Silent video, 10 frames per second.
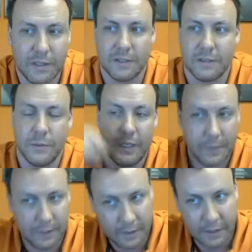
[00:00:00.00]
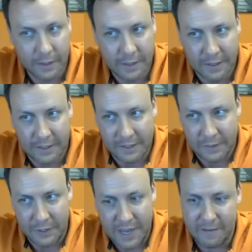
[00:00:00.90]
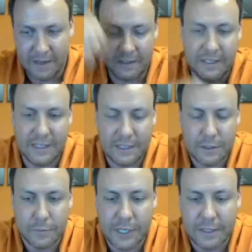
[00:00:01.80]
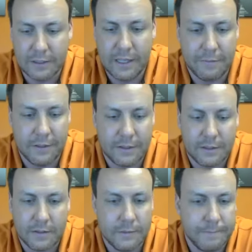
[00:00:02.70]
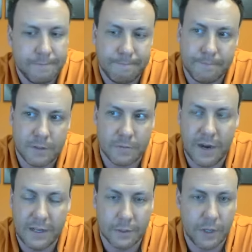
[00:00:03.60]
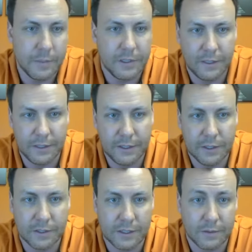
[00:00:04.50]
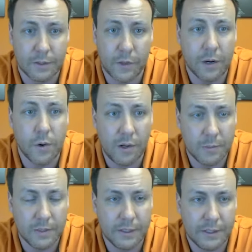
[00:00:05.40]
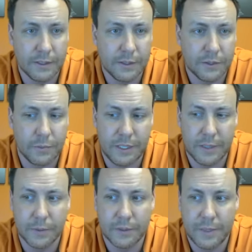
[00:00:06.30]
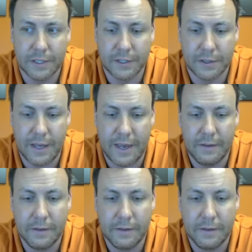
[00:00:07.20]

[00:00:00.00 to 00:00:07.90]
Because I mean, when you have the idea and to bring it to life, it's to find the right materials and the right quality materials and be able to make sure that